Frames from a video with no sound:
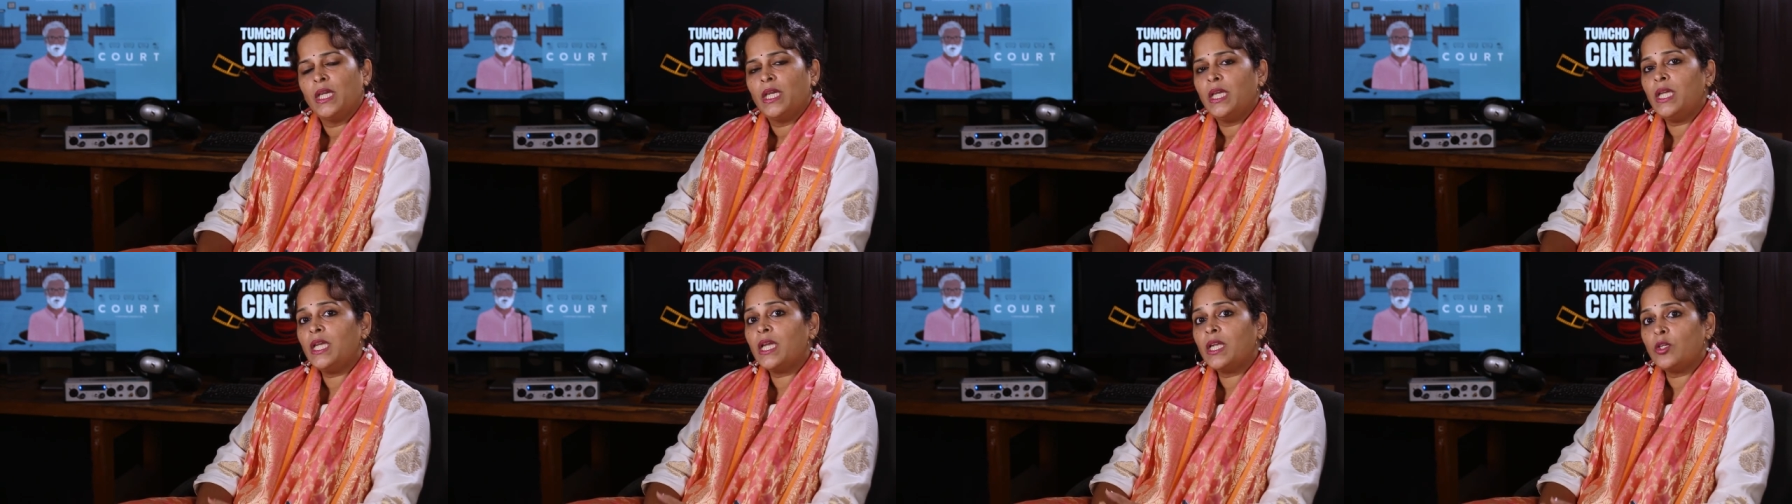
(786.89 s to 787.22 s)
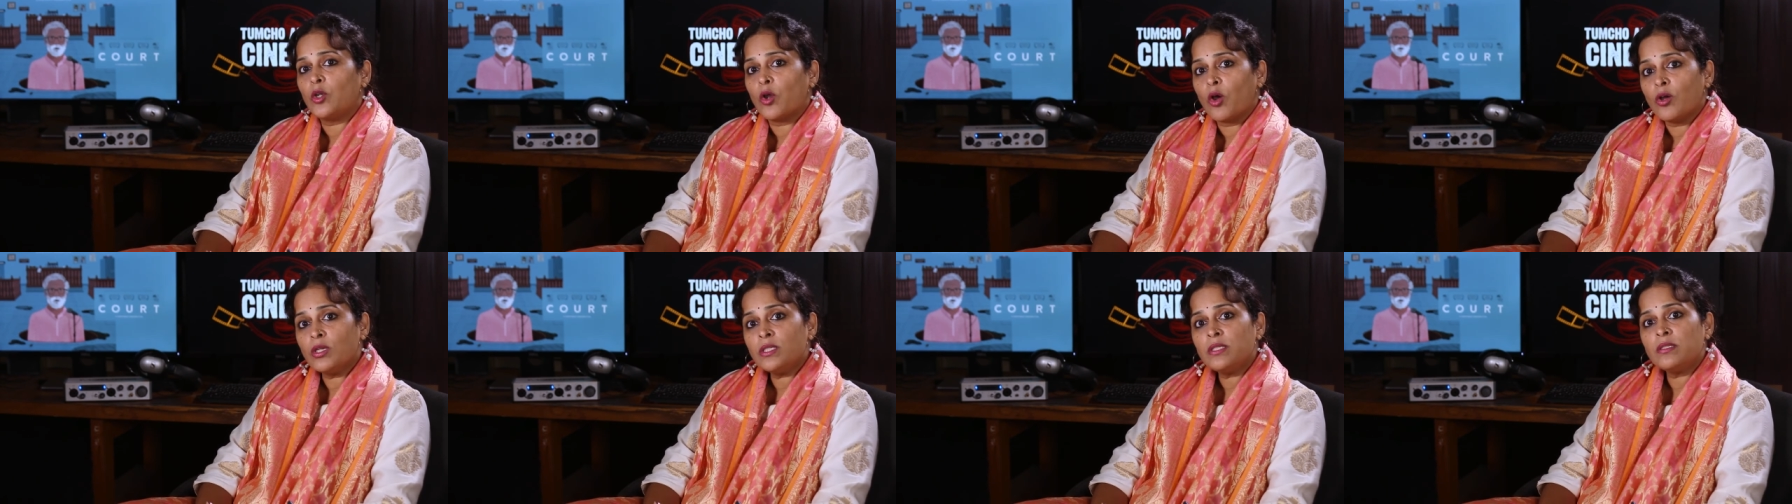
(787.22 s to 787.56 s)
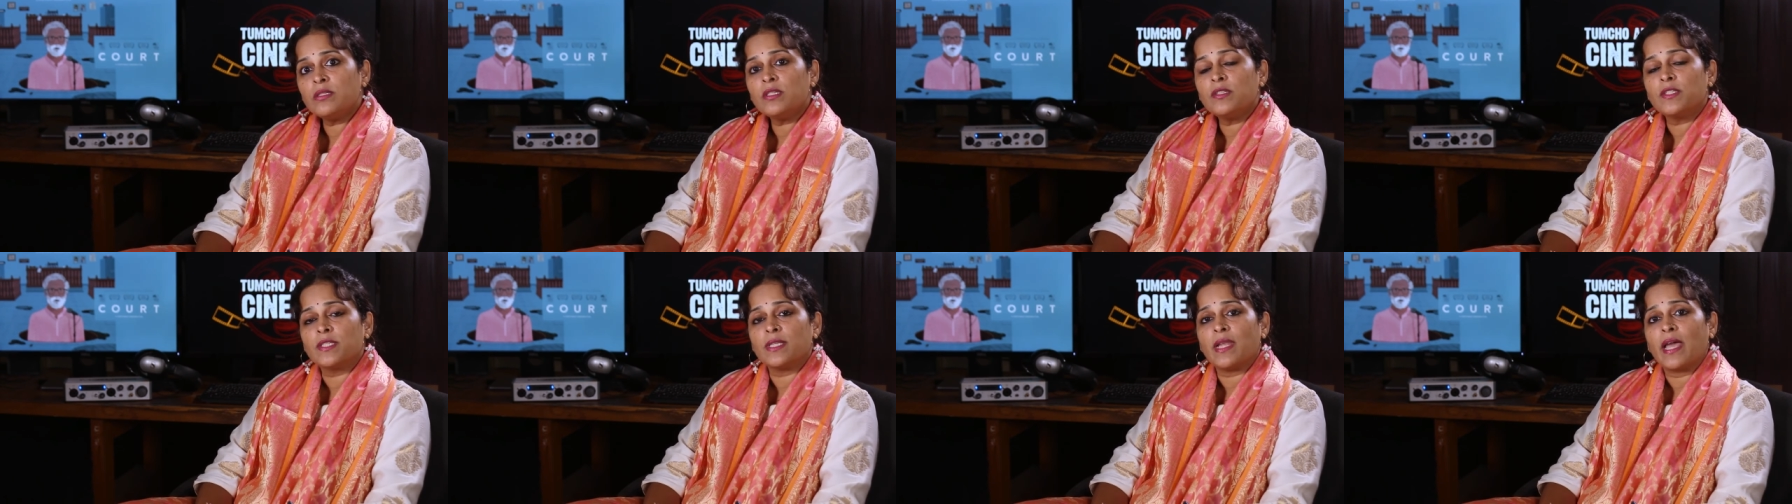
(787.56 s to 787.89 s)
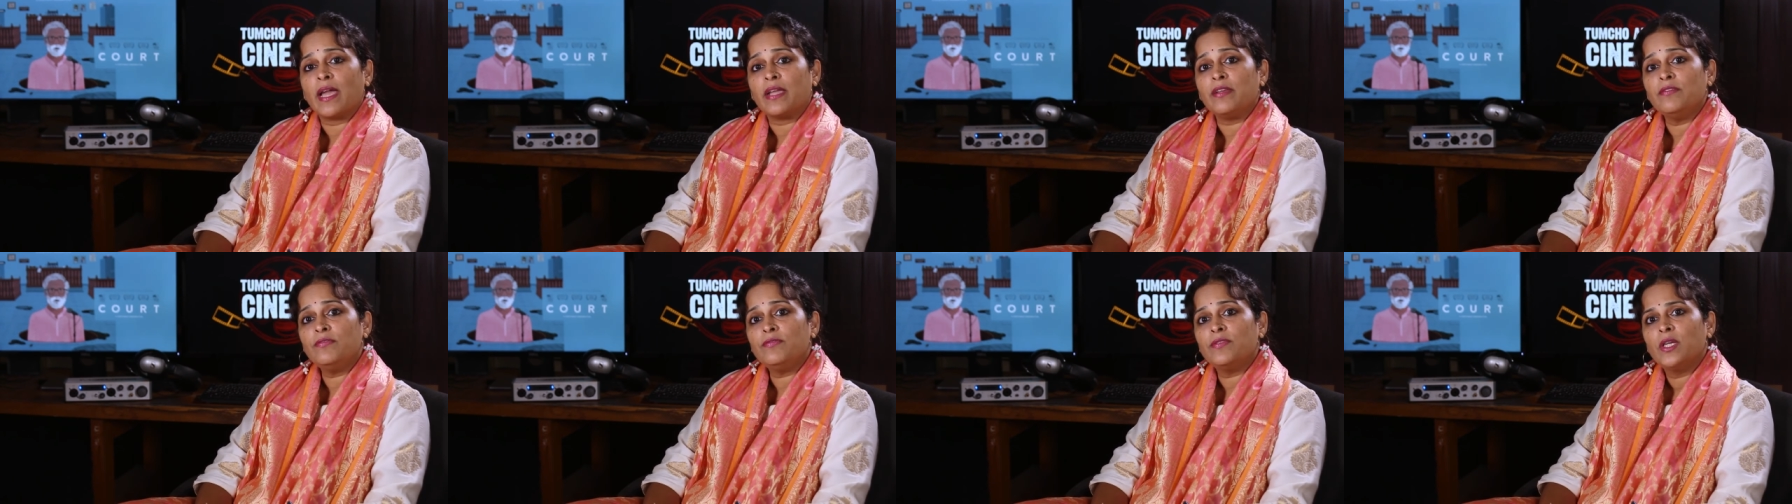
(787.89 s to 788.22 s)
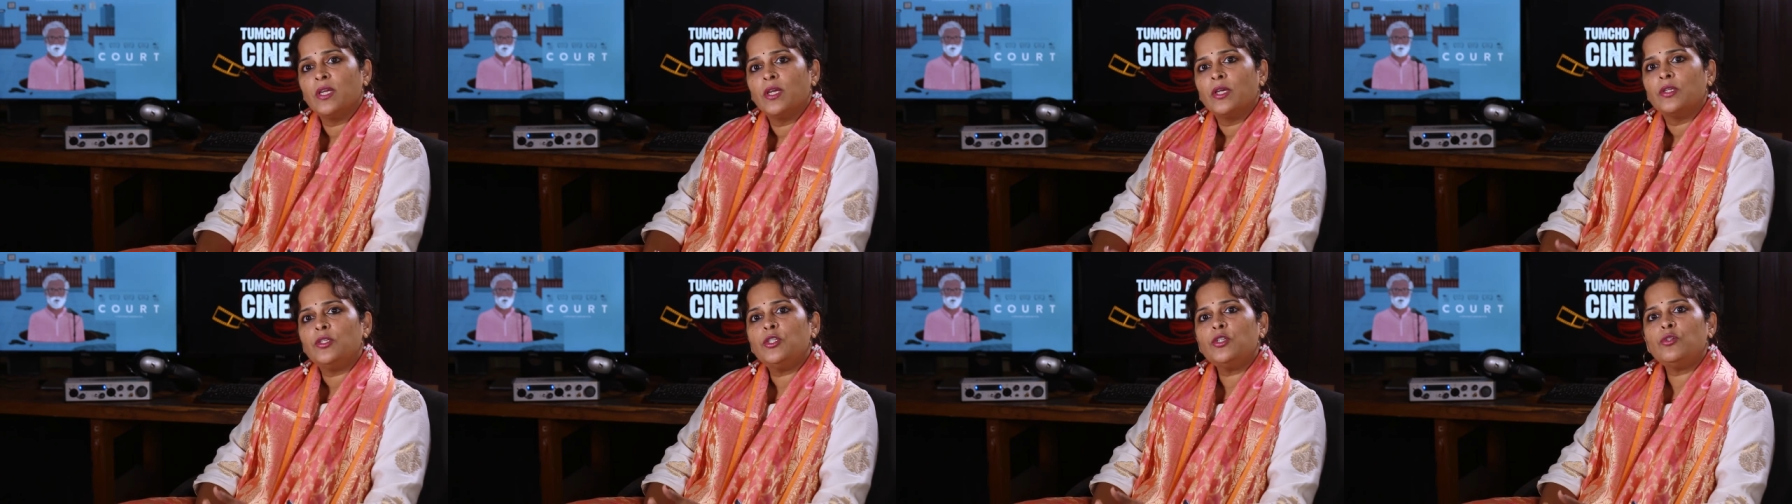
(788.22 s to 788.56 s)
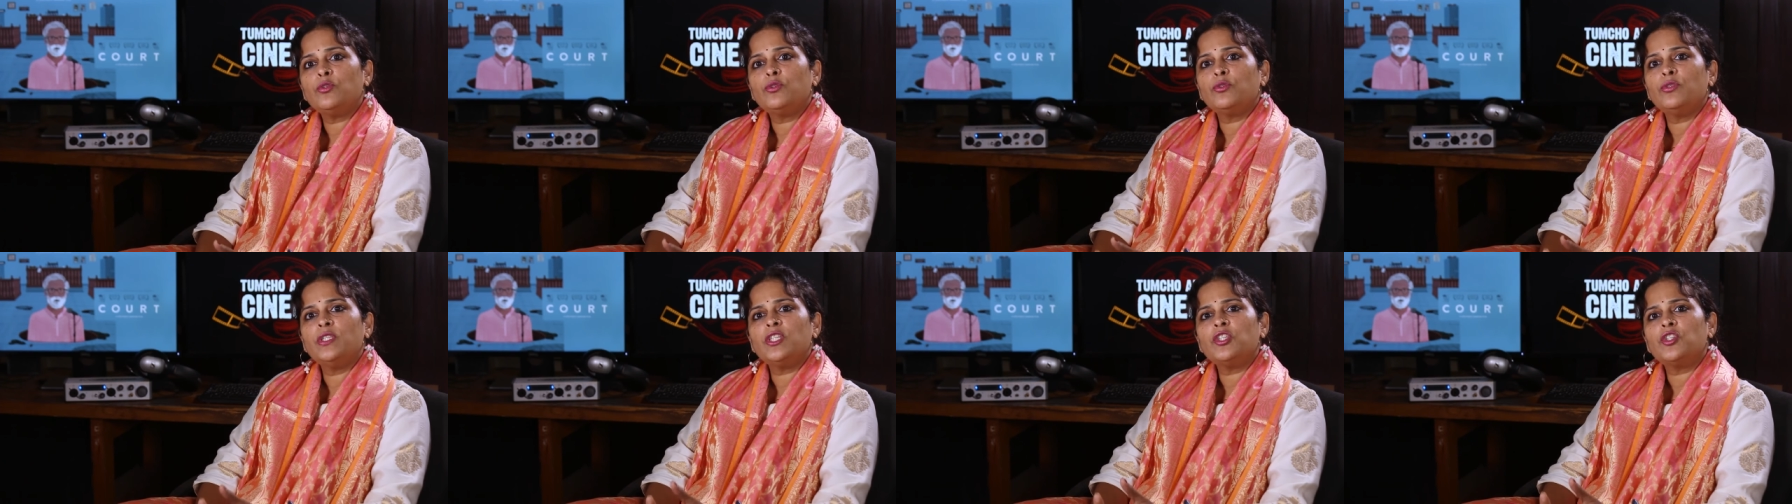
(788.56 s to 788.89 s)
He had lost his life
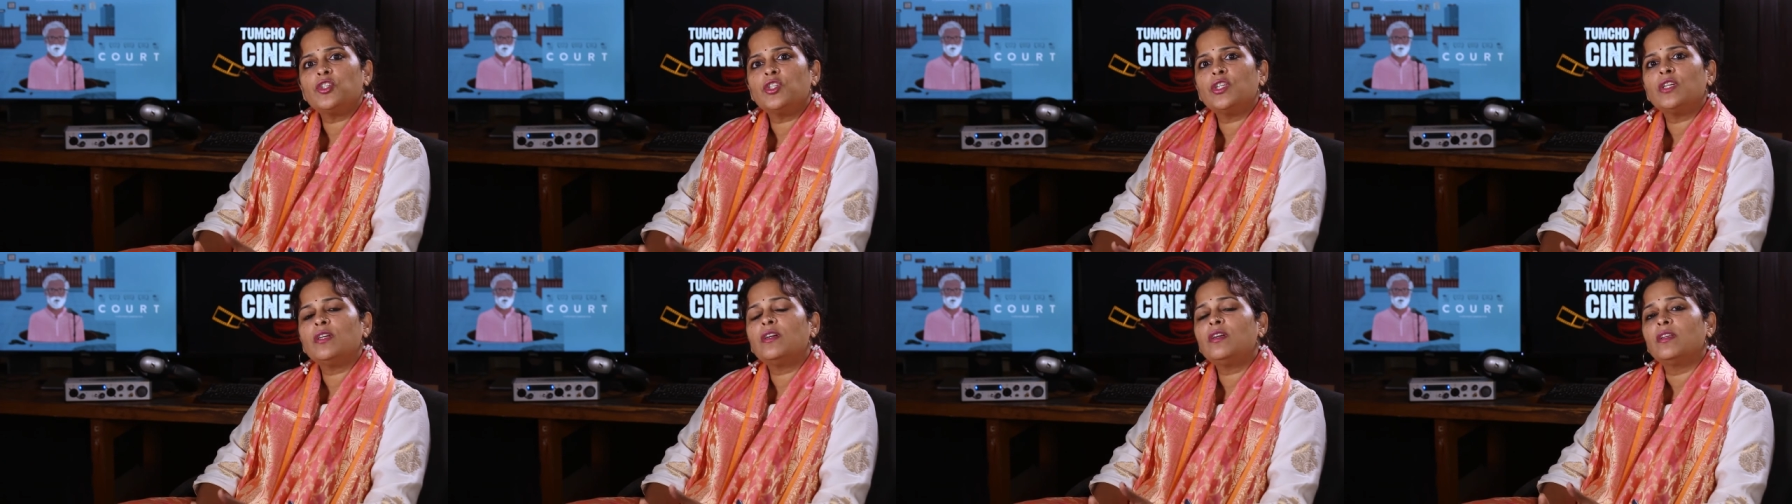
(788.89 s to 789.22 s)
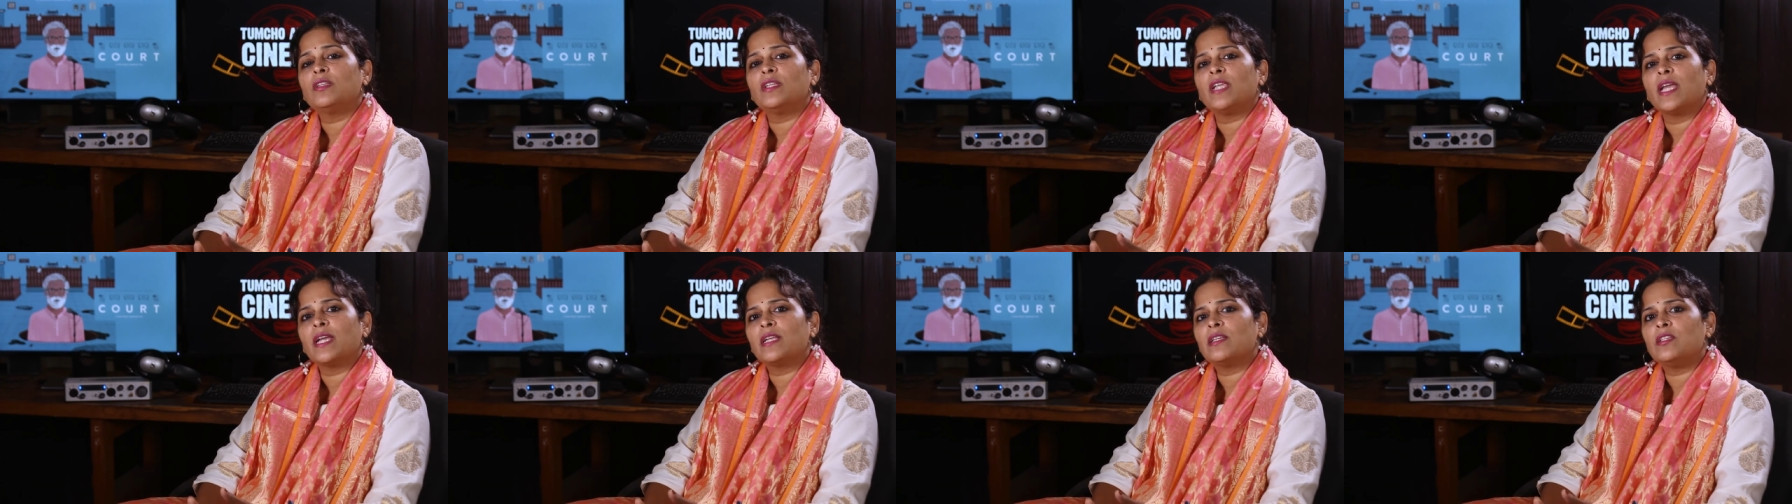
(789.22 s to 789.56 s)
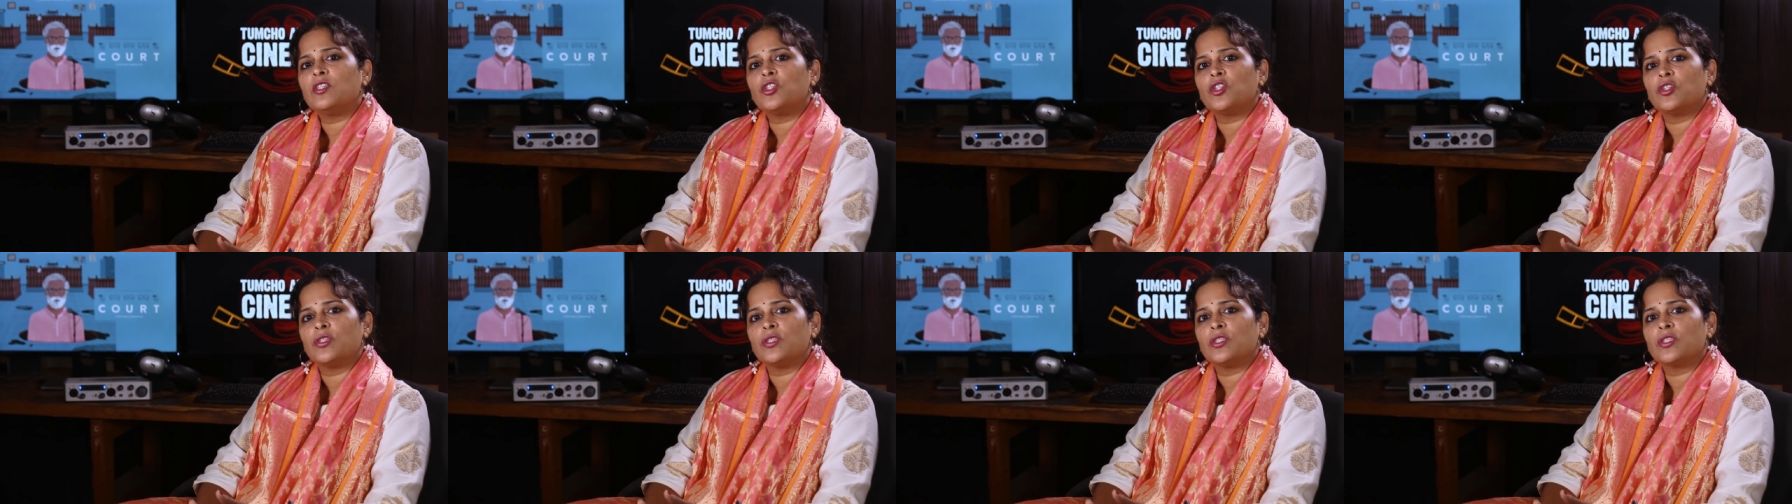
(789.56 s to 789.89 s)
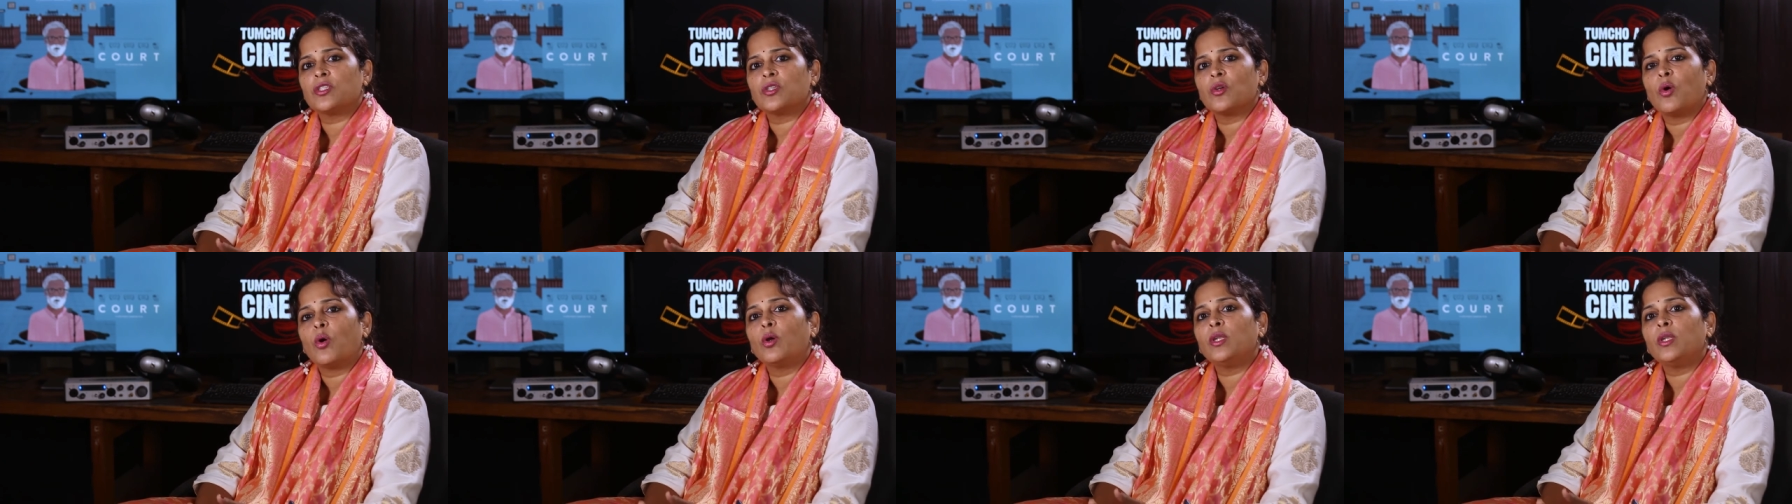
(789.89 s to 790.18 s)
due to the sheer negligence